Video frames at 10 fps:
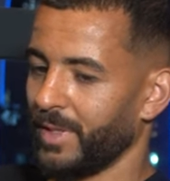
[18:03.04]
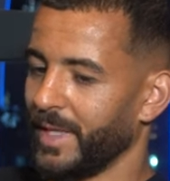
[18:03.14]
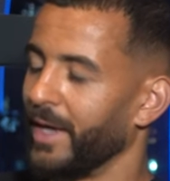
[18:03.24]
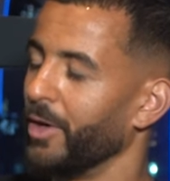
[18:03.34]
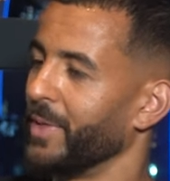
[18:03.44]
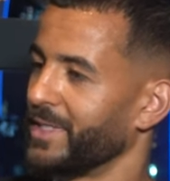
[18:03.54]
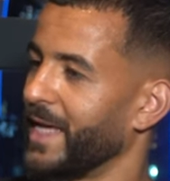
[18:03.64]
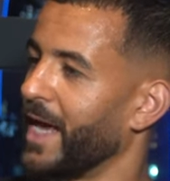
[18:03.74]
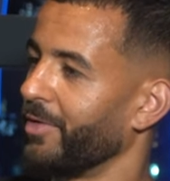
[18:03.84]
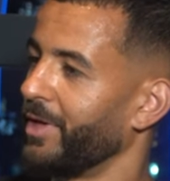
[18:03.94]
they're a little bit
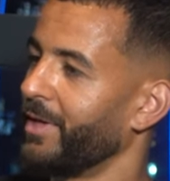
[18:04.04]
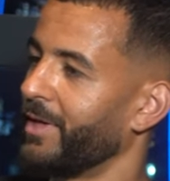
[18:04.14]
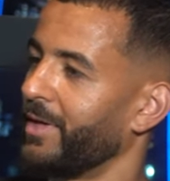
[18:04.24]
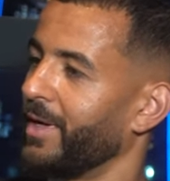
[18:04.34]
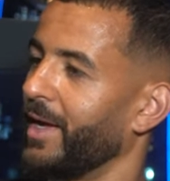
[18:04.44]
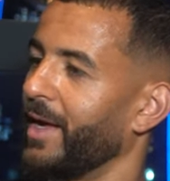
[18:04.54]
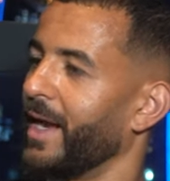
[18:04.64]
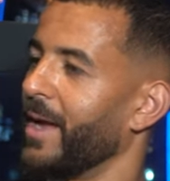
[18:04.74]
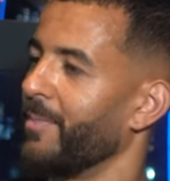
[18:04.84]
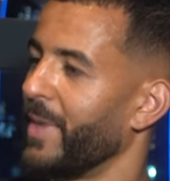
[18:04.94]
scary.
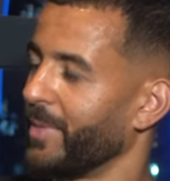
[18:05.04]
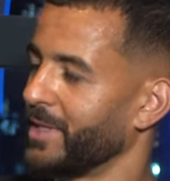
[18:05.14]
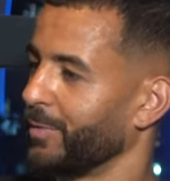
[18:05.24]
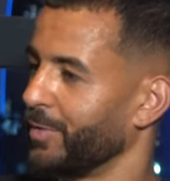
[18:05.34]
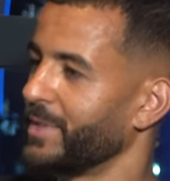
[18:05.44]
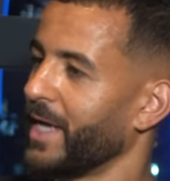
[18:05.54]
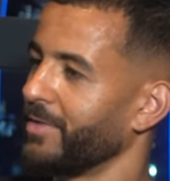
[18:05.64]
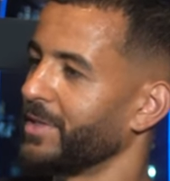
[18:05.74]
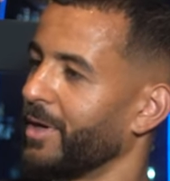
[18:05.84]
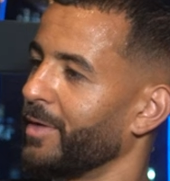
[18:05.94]
And I make myself do
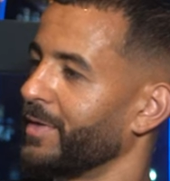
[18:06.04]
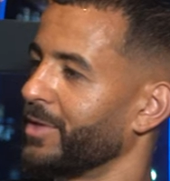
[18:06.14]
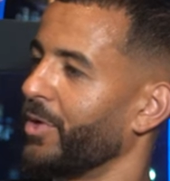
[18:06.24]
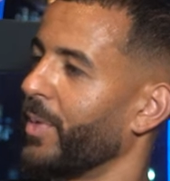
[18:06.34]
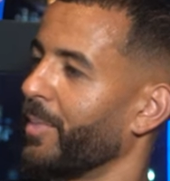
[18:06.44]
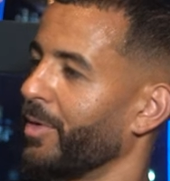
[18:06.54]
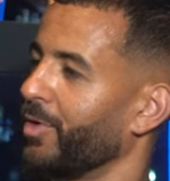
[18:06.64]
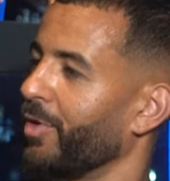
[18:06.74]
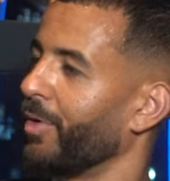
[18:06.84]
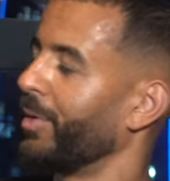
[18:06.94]
scary stuff. That's the only way I'm going to
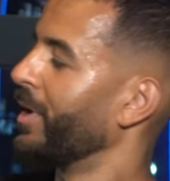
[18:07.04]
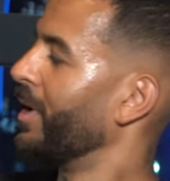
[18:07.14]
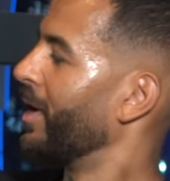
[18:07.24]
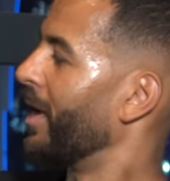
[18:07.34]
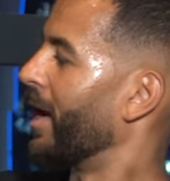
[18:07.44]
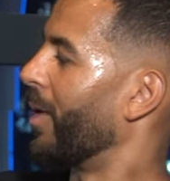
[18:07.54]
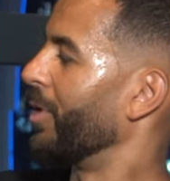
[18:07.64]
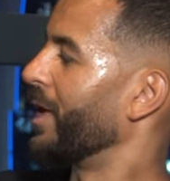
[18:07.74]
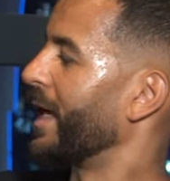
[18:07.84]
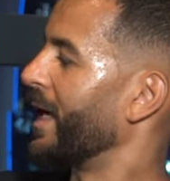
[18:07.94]
grow. I
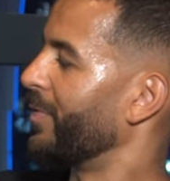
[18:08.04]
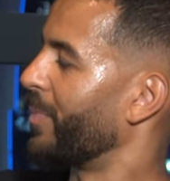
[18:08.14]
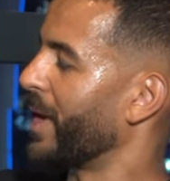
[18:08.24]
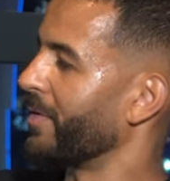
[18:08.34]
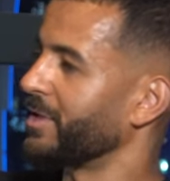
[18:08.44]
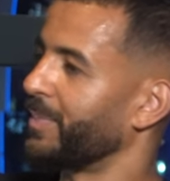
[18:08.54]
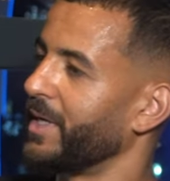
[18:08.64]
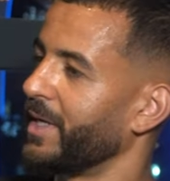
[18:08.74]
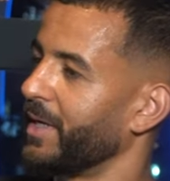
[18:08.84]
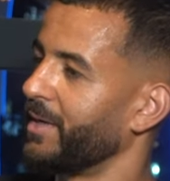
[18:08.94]
want to get even better at
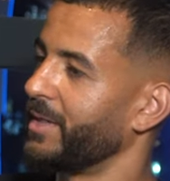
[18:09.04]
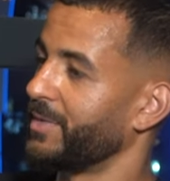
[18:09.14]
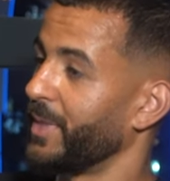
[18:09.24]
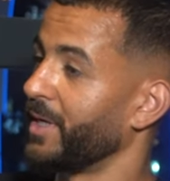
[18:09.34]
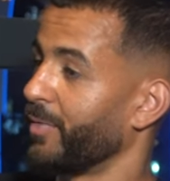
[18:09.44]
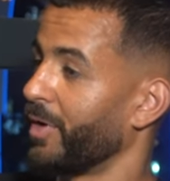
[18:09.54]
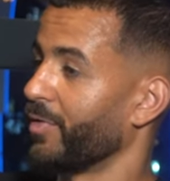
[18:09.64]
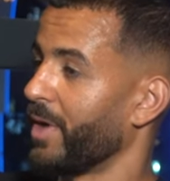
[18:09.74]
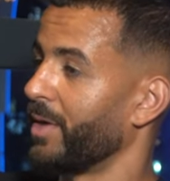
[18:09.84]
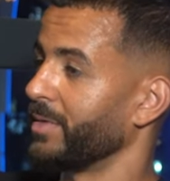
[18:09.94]
speaking and speaking in front
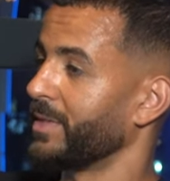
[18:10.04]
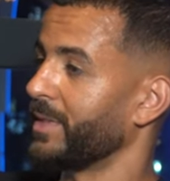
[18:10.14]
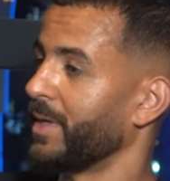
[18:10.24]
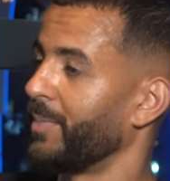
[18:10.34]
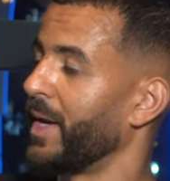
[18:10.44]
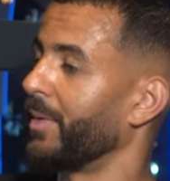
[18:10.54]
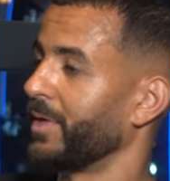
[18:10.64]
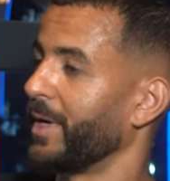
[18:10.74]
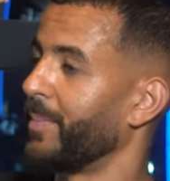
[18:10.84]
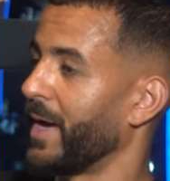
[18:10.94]
of crowds and being able
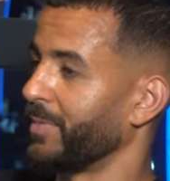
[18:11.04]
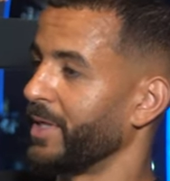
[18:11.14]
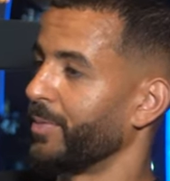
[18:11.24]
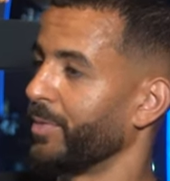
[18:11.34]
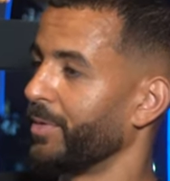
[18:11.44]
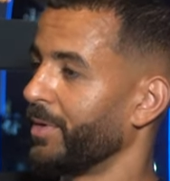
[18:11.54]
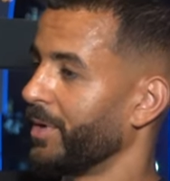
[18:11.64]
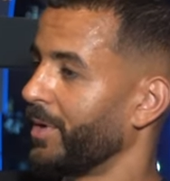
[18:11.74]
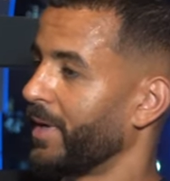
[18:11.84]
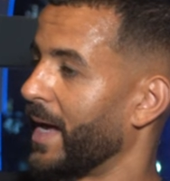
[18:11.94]
to impact people
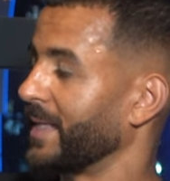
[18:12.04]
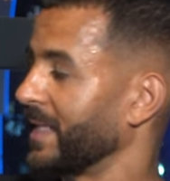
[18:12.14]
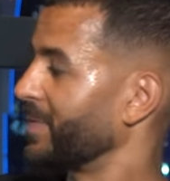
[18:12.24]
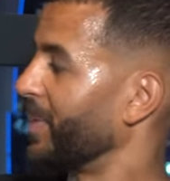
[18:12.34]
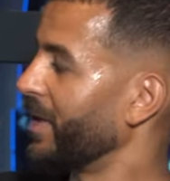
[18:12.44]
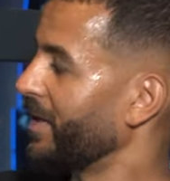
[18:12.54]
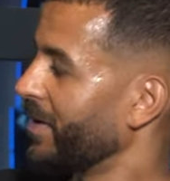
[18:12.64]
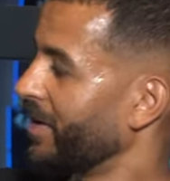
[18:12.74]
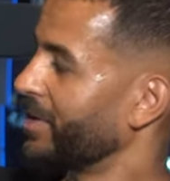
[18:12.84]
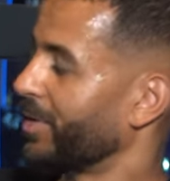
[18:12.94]
as I speak.
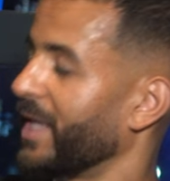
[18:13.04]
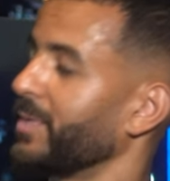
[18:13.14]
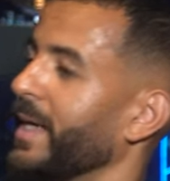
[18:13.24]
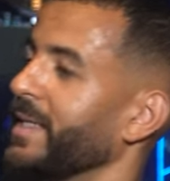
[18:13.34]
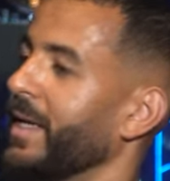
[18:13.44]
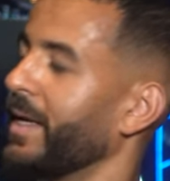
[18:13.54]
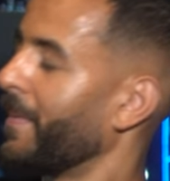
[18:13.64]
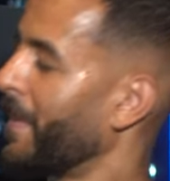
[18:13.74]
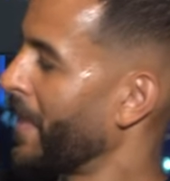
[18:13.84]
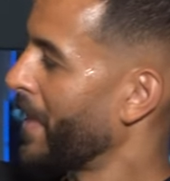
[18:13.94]
So that's why I did it.